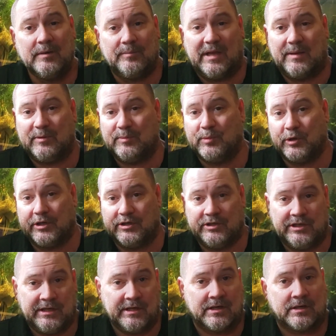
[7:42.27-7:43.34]
Maybe put it
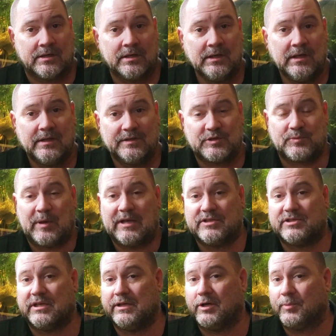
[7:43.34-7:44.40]
near the
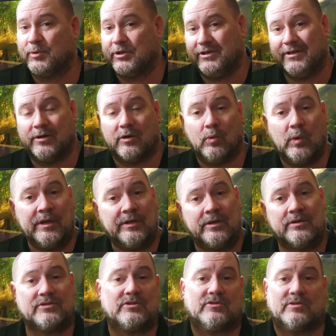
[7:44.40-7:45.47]
space heater, put it near a
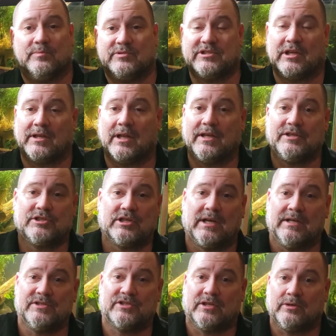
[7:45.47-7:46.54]
window so some sunlight
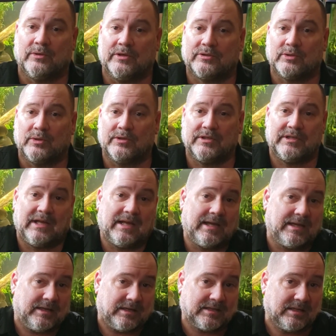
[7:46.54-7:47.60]
shines in on it during the
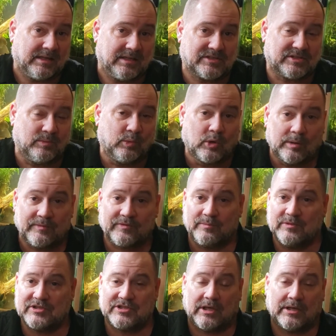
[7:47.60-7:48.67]
day and it can get some warmth
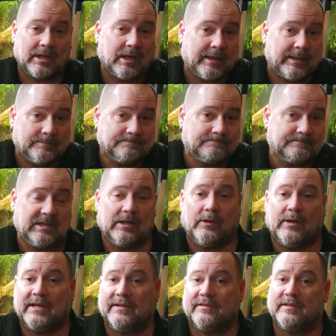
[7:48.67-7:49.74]
from the sunlight.
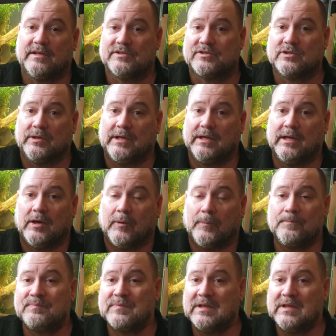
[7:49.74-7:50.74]
Anything is going to help.